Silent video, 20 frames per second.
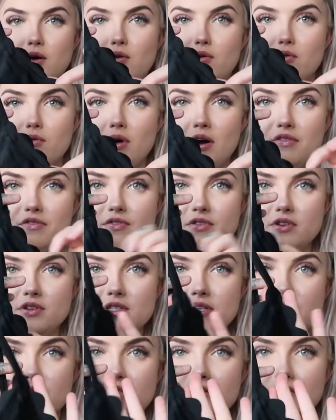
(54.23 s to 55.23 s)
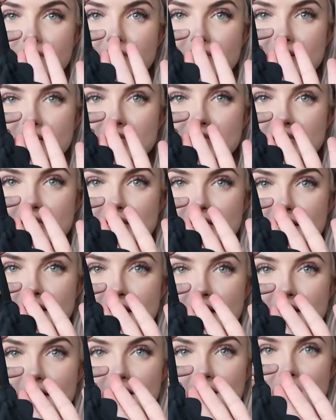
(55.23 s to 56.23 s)
ruffles, I don't know if you can see
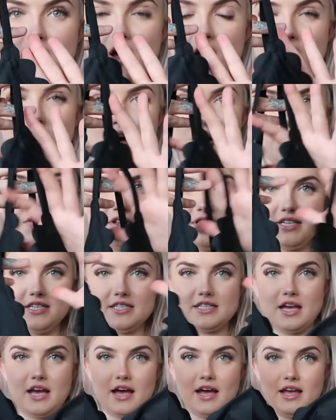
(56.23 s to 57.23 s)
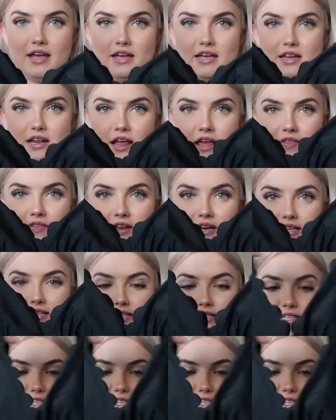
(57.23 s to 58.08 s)
that, on the side, and then it